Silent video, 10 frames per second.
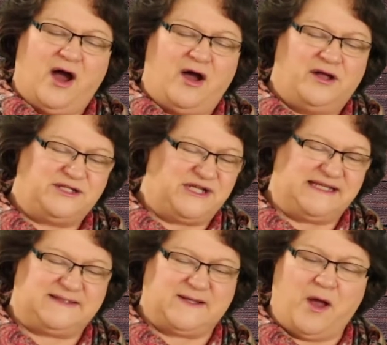all she
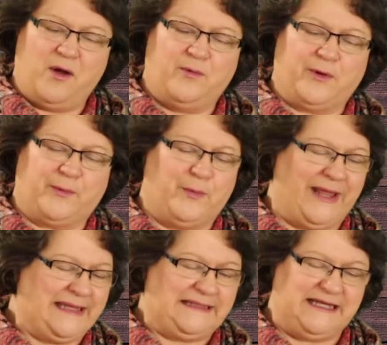saw were
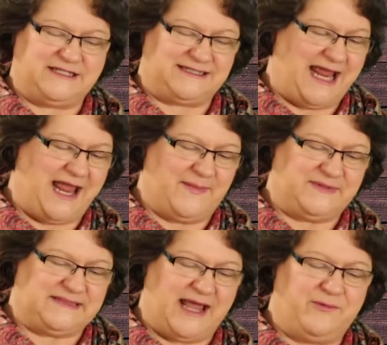wiggly
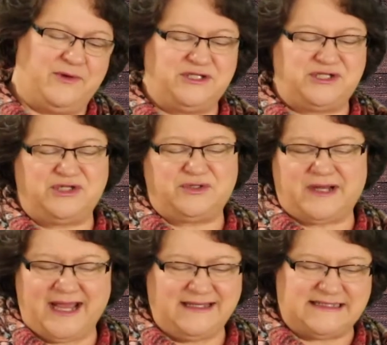shapes, and when she
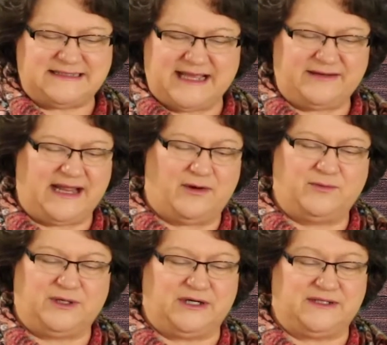tried to sound out
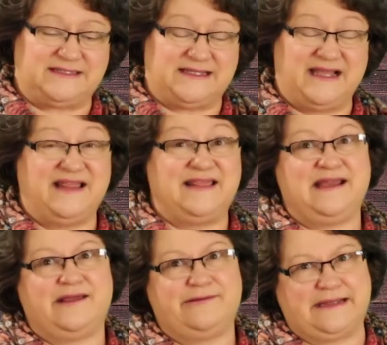words,
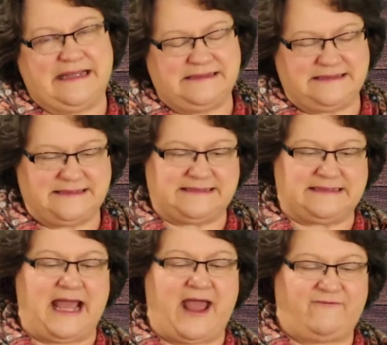the other kids just
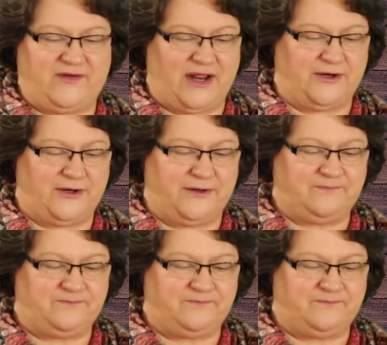laughed at her.